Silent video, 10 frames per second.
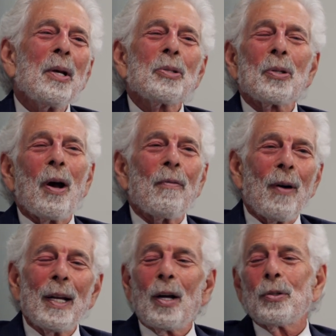So I
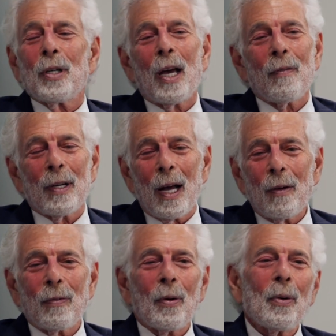find out, do you have an
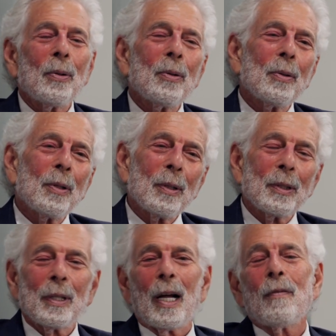iPhone? Is
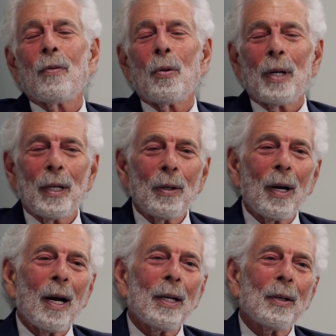it an iPhone 8 or
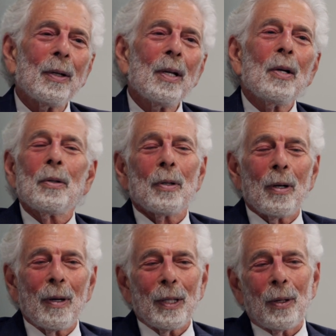higher?
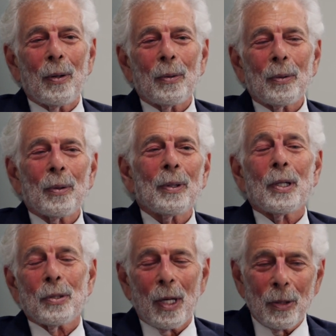No, I don't. Or
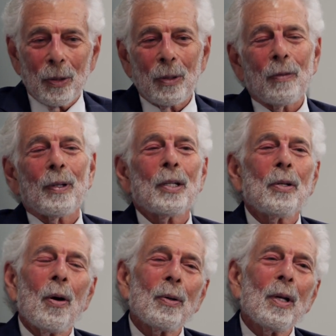yes, I do. If they
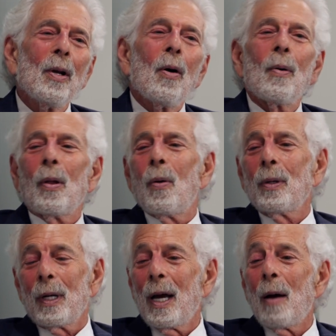don't, well,
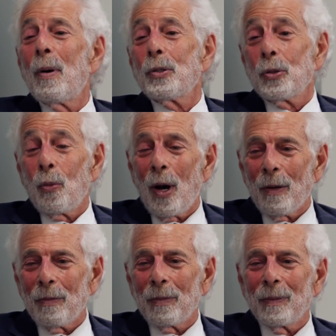okay, how about your
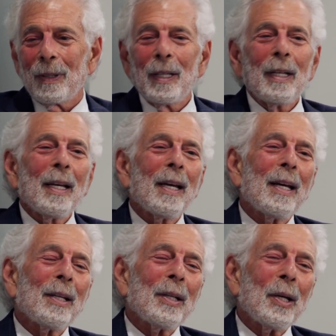wife?
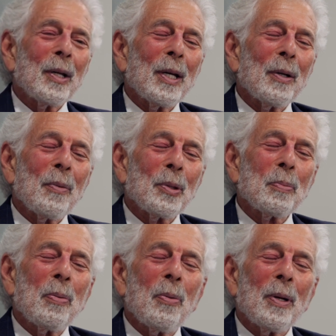And at which
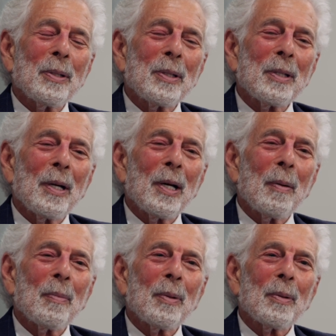point in
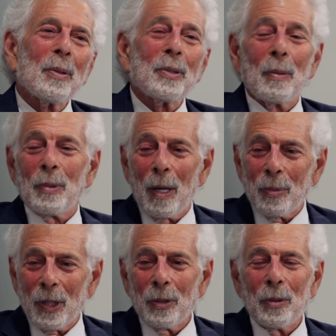time, sometimes
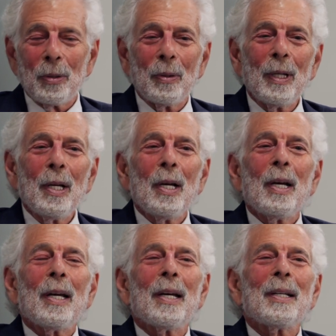they do.
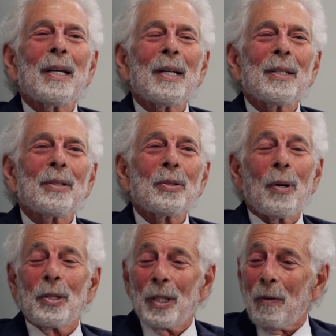And so
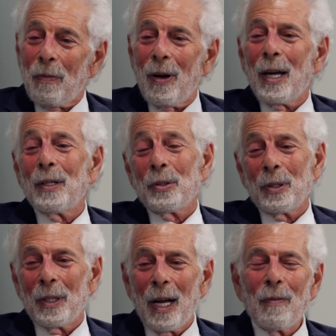I say, fine, is it
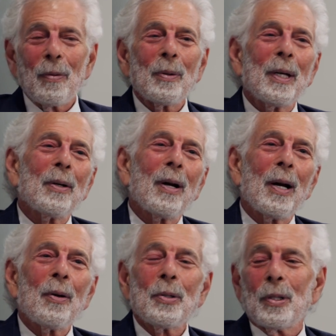an iPhone 8 or
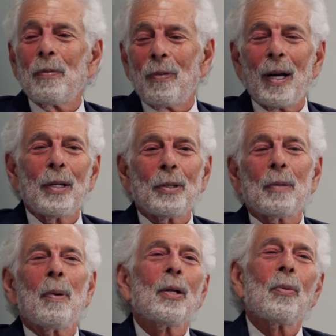higher? I said, fine. I said,
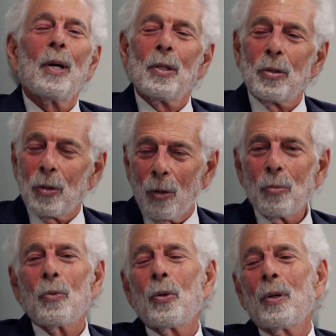by the way, don't
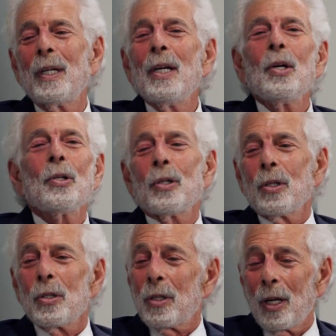worry. You're
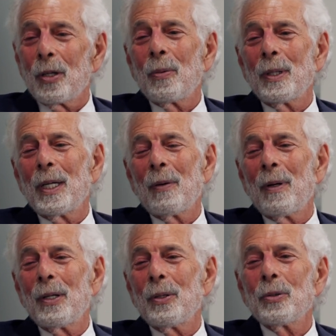going to tell her when you get
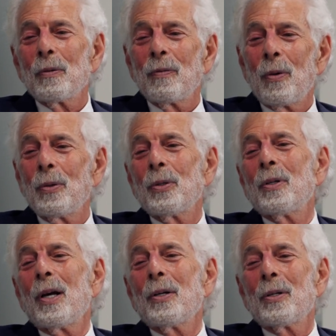ready to use her phone, you're
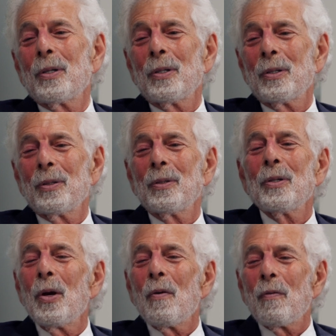not going to
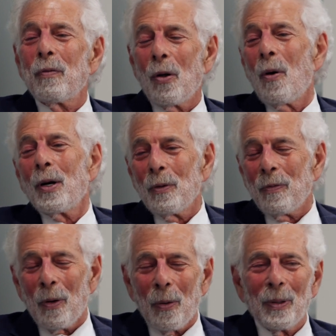flow on her
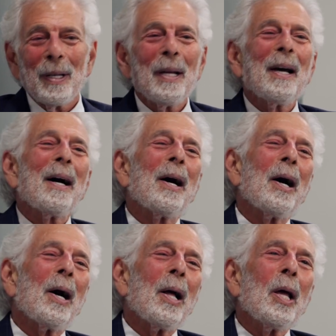phone.
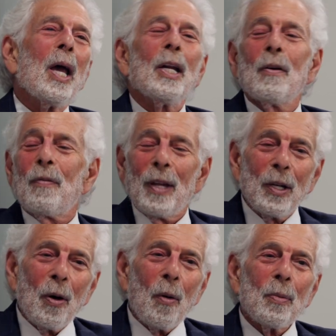And if they
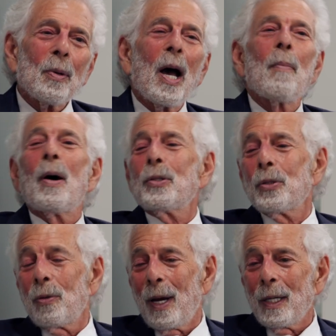don't, how about
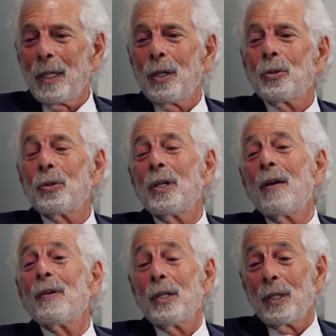your grandkids, or do you
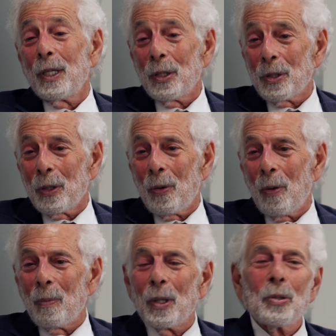have any kids at
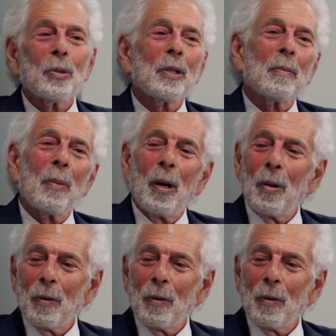home that you can borrow